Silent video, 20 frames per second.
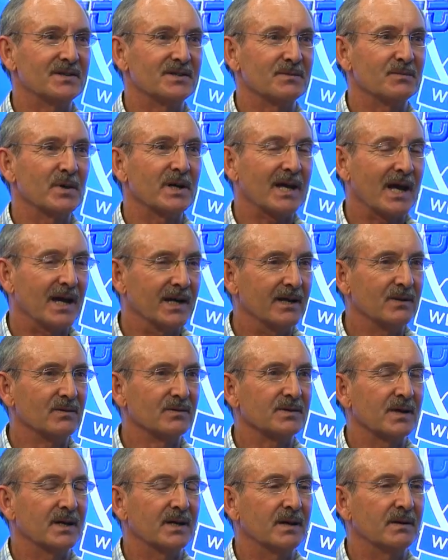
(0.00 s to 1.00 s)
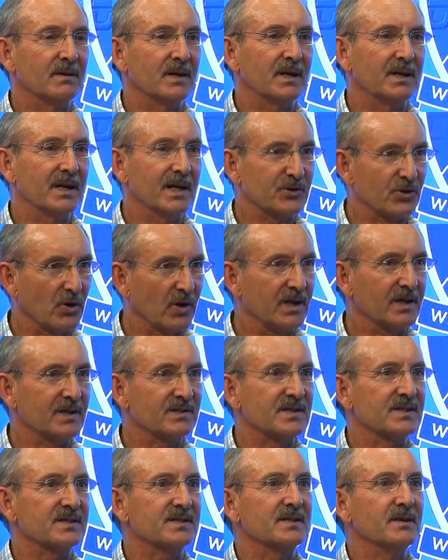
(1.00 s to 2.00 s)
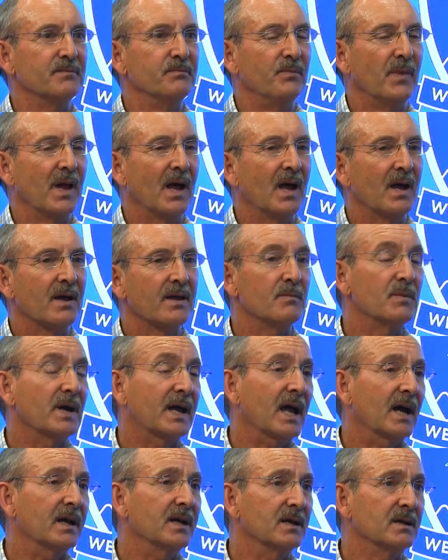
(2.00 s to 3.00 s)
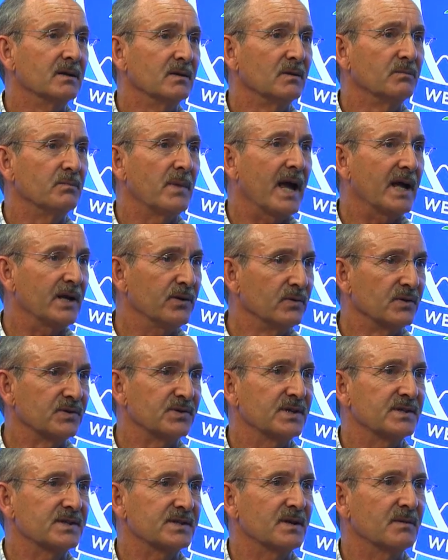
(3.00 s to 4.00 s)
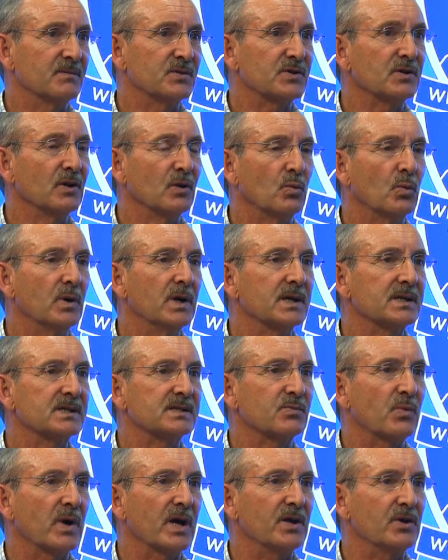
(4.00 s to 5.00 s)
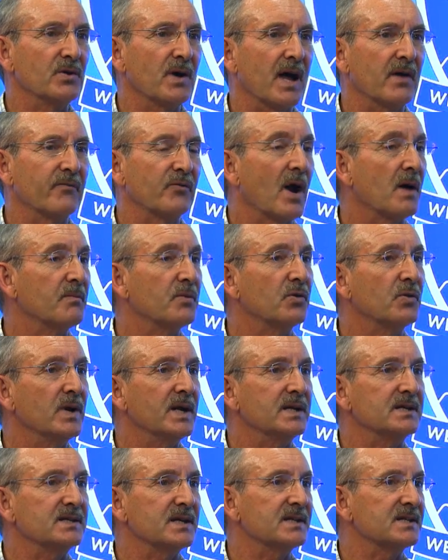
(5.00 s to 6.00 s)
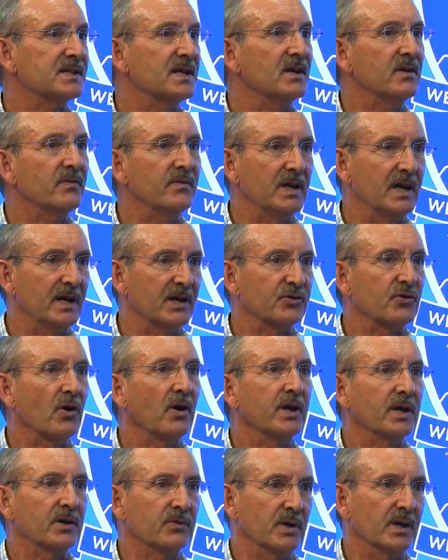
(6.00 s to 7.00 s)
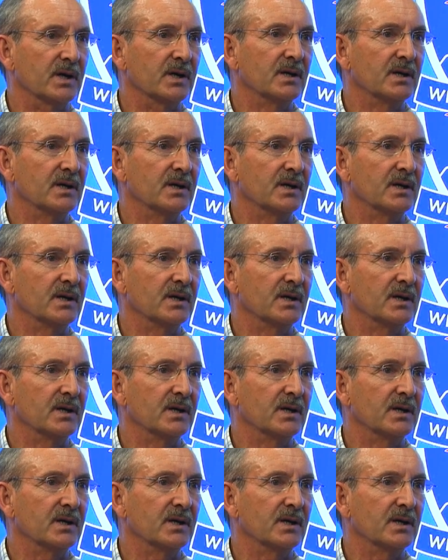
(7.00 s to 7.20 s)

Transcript: It's a mechanical, electronic system. The mechanical manual system still works, where you have rubber rings instead of the electronic rings.